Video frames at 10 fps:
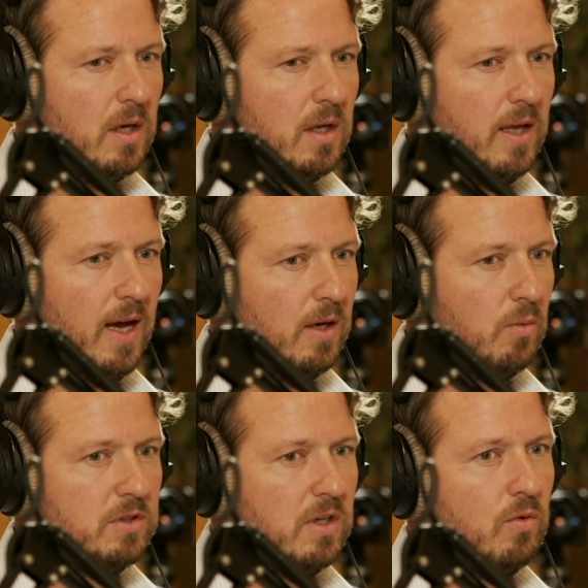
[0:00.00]
yeah, it
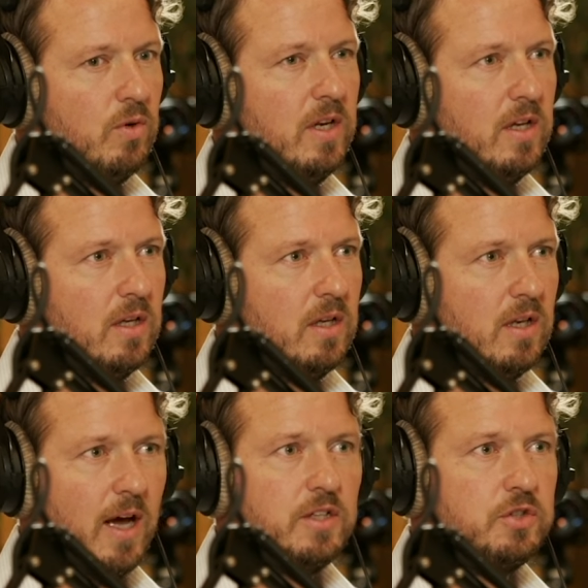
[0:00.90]
was a really
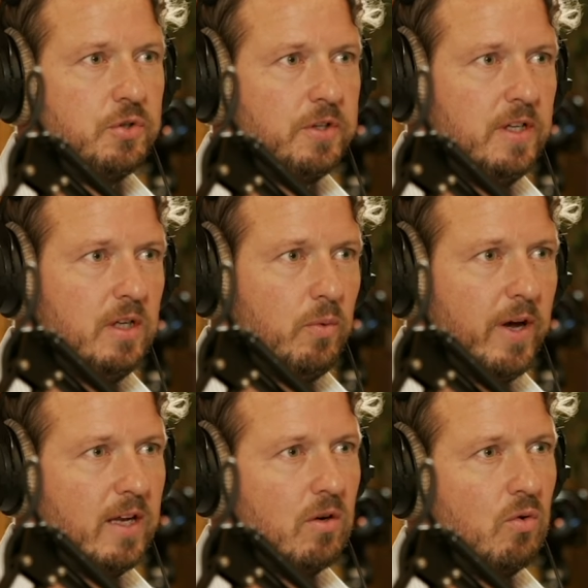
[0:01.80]
nice journey. We
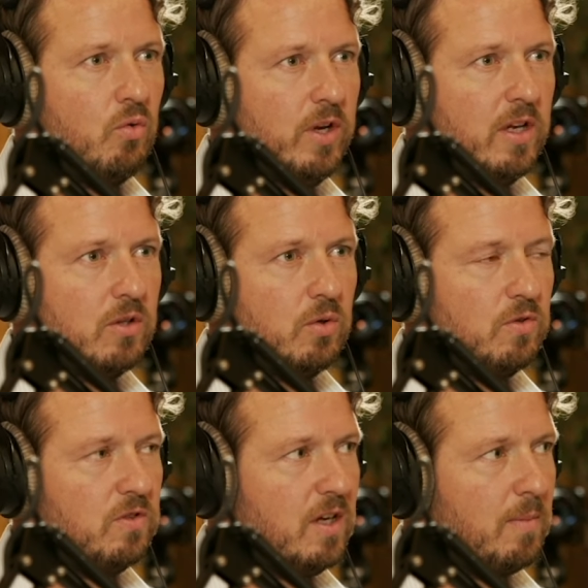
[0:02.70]
had a really cool
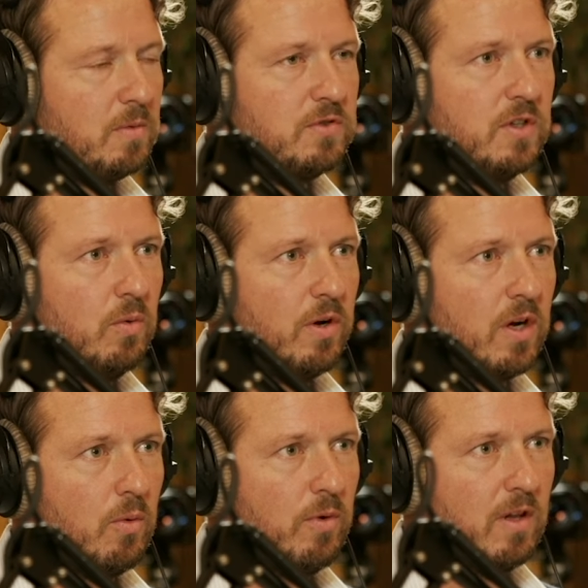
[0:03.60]
team. I'm still
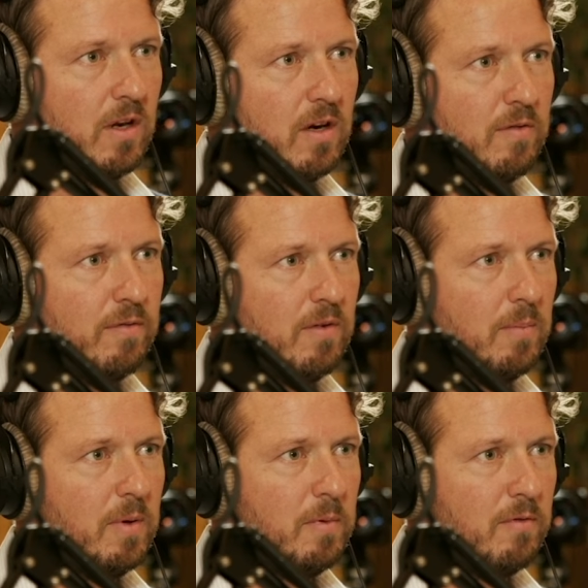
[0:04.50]
working with a lot of uh,
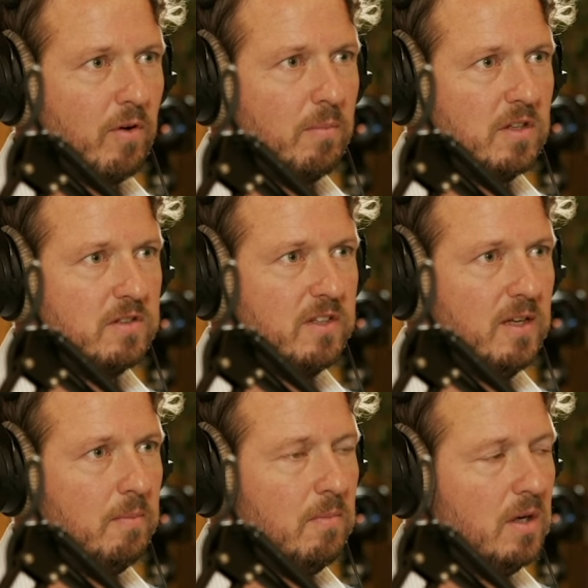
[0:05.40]
people from this
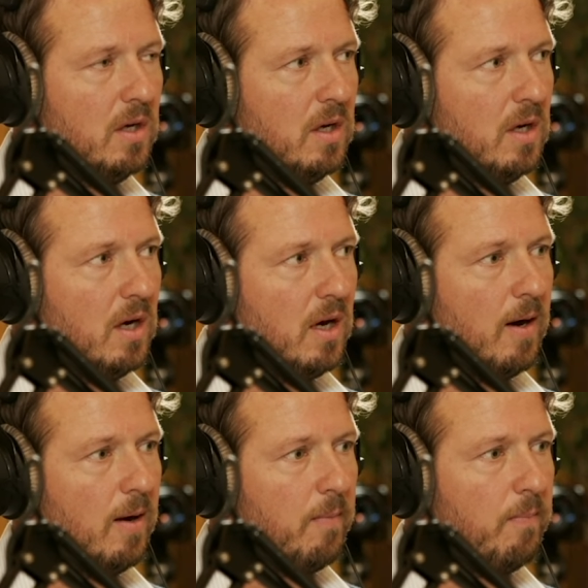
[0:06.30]
team.
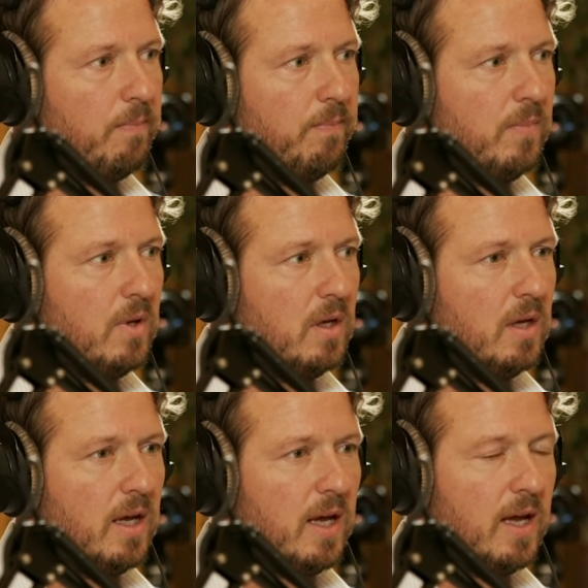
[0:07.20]
Um,
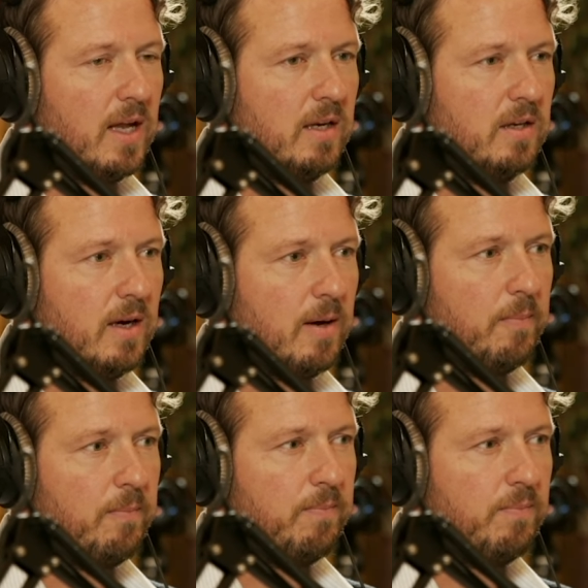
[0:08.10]
and
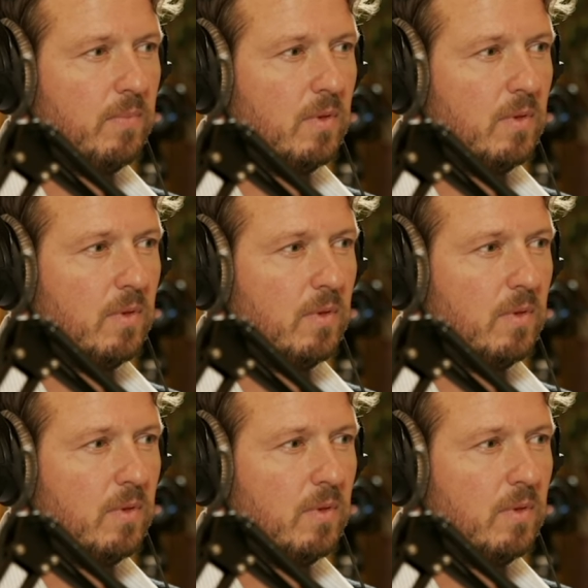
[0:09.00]
um,